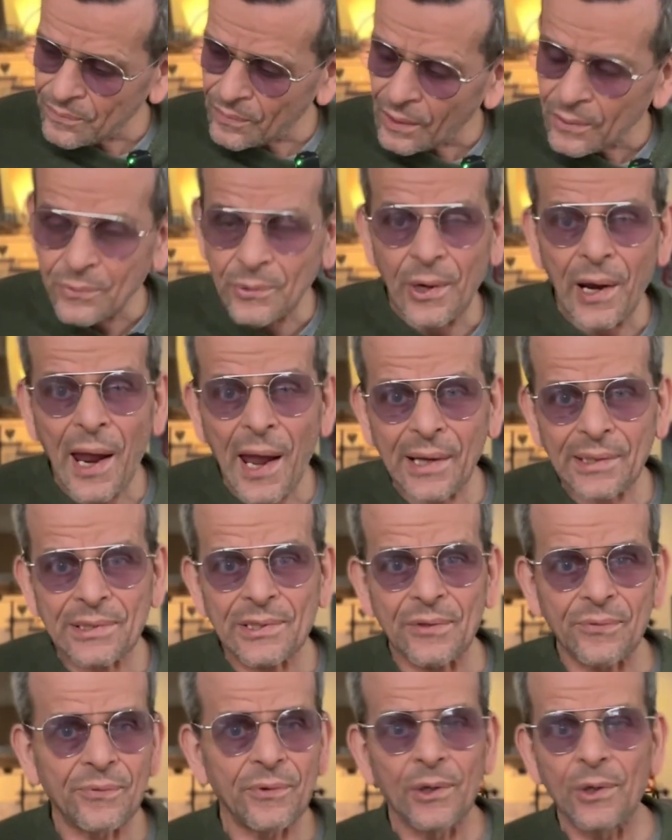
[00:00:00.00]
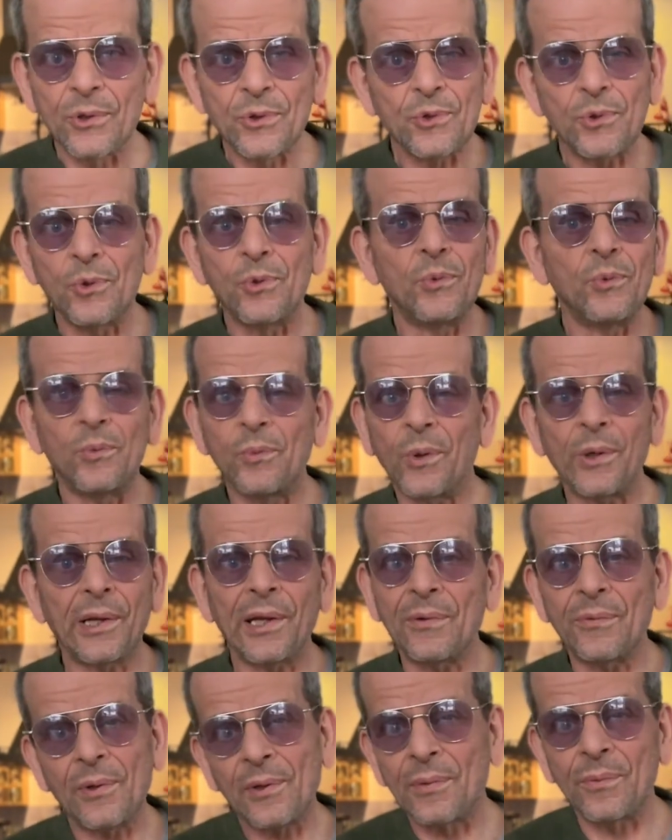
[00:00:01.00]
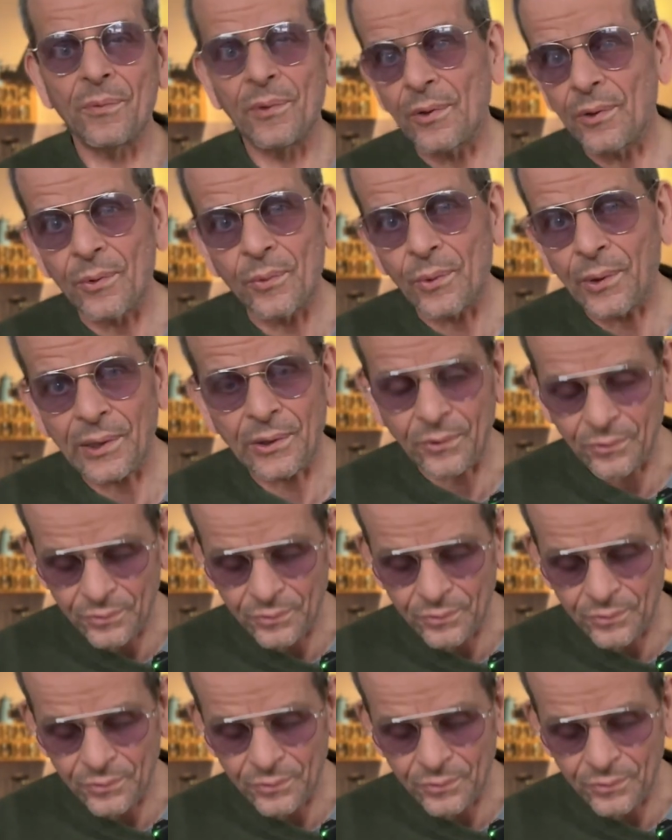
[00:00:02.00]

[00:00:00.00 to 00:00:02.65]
reactive to whatever way you